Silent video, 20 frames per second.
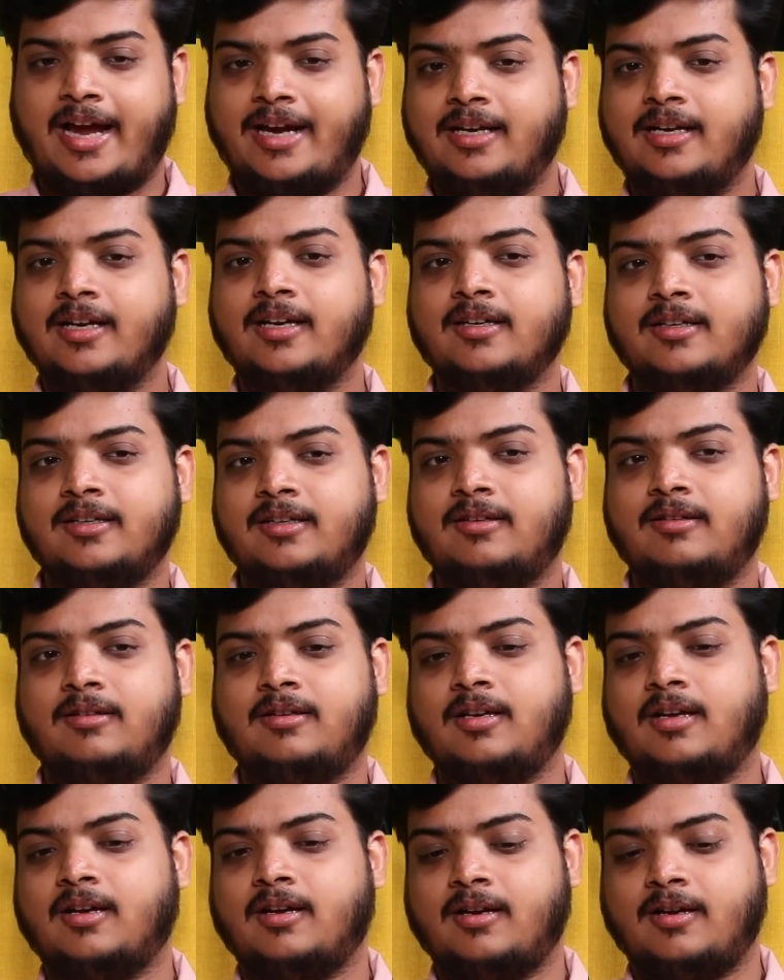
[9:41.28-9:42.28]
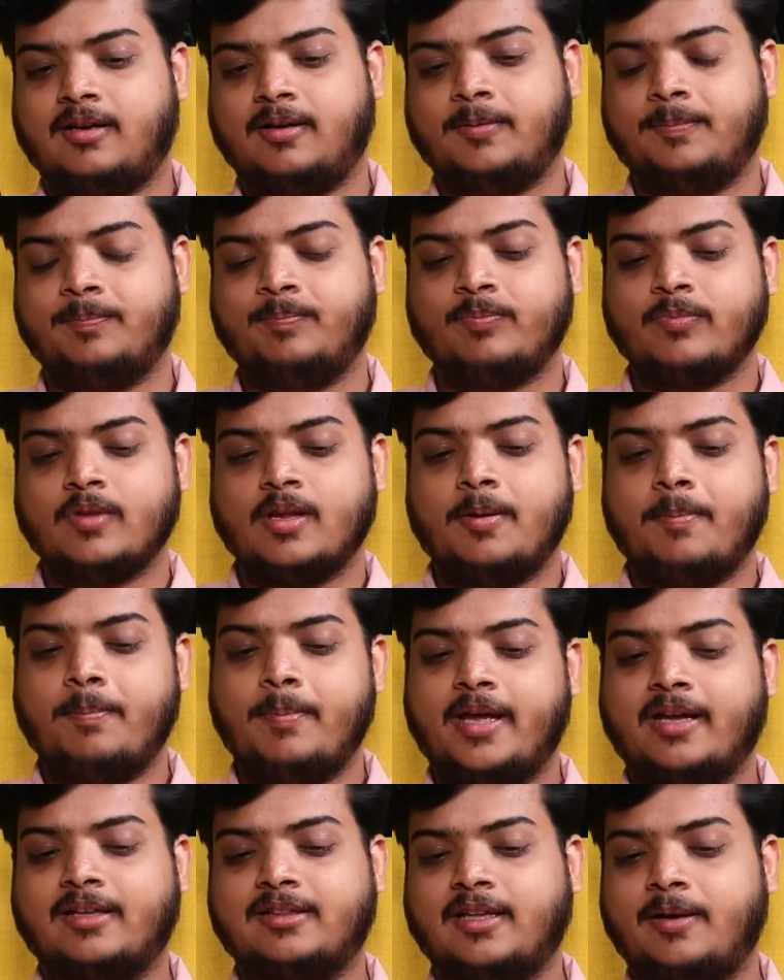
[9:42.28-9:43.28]
I didn't
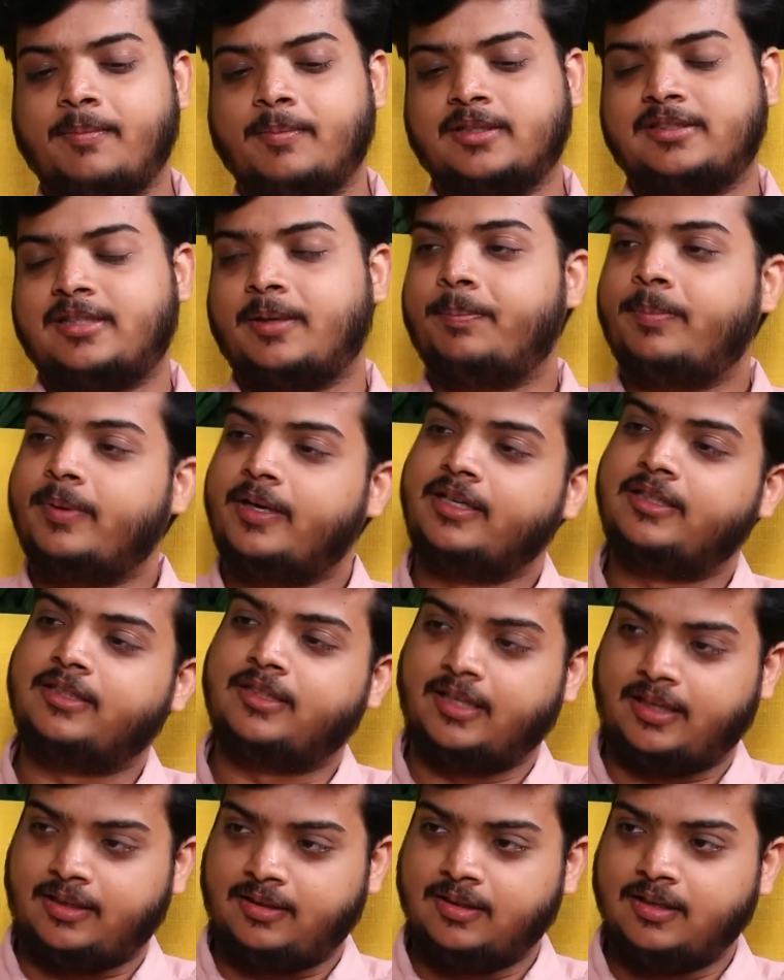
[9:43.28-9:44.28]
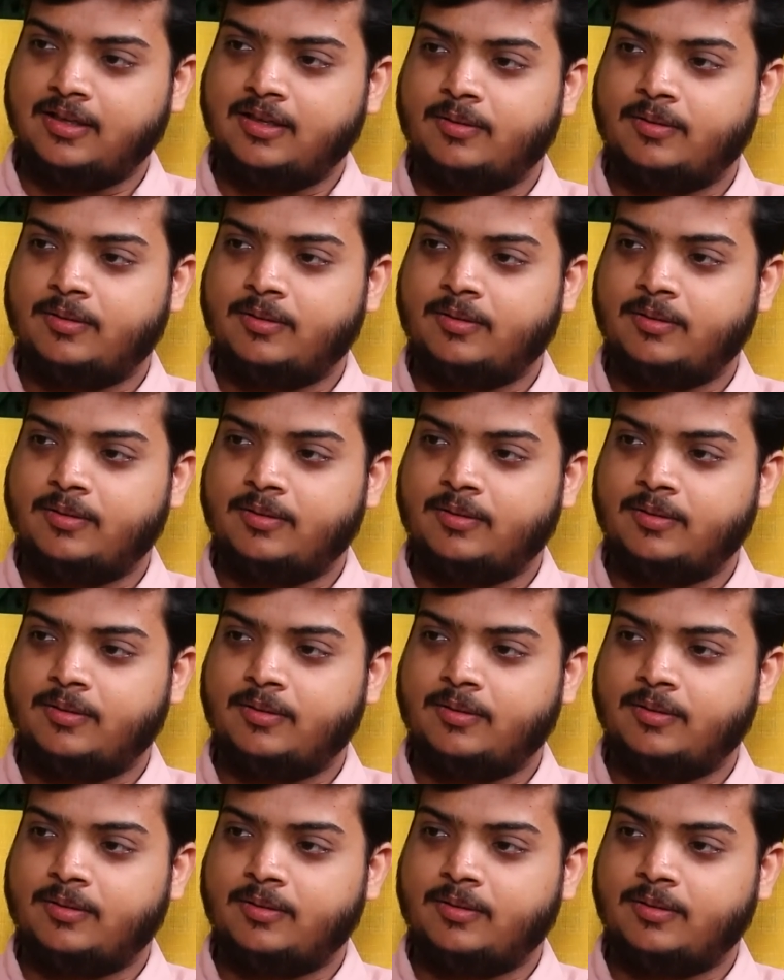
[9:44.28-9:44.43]
make them a separate thing.